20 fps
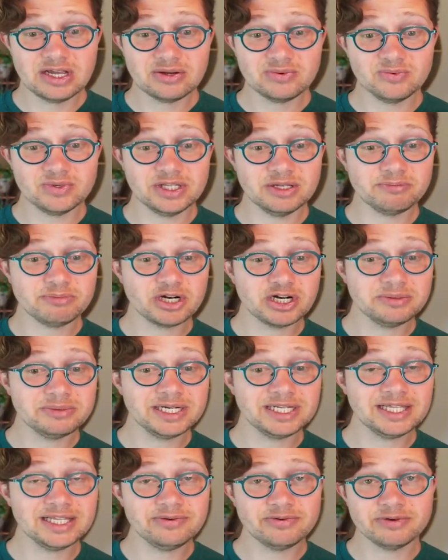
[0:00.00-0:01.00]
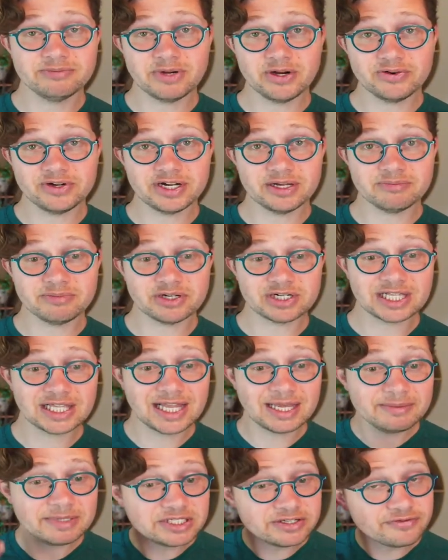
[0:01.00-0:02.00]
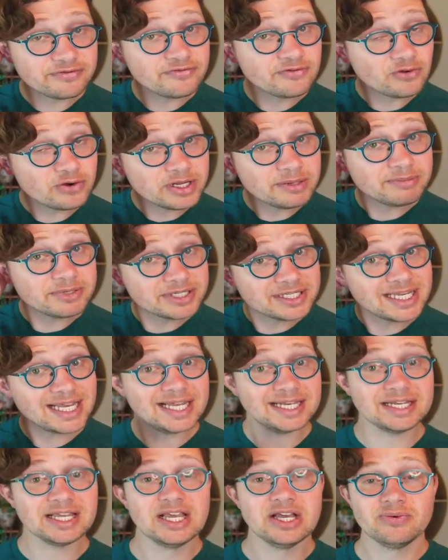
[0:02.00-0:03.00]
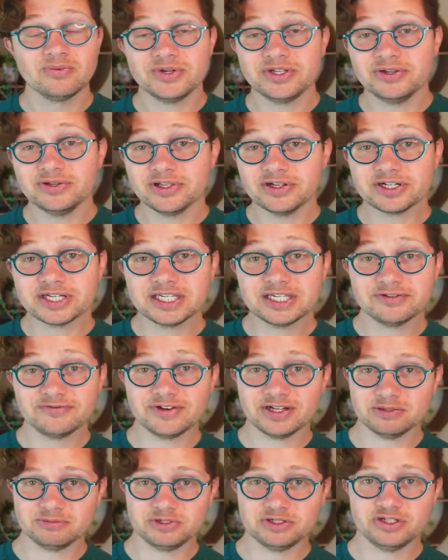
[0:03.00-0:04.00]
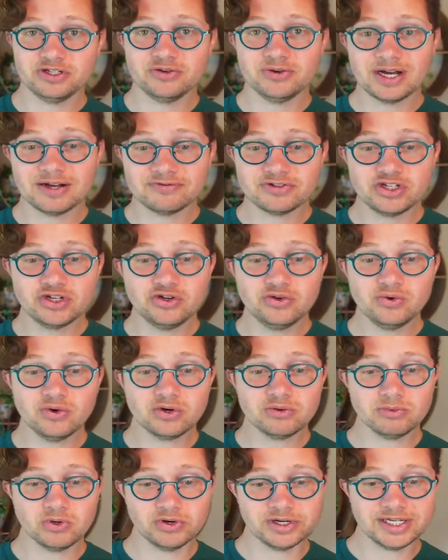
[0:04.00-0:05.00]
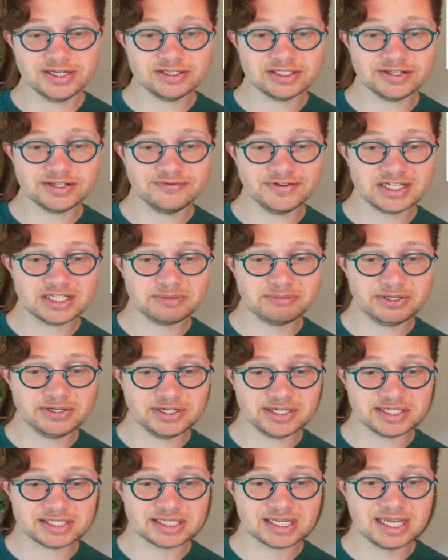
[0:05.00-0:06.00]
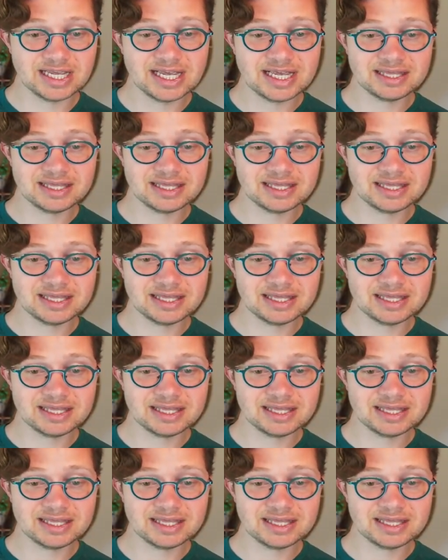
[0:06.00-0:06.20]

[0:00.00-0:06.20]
with the permanently remote number climbing to 40% when you look at developers who have 2 or more years of experience.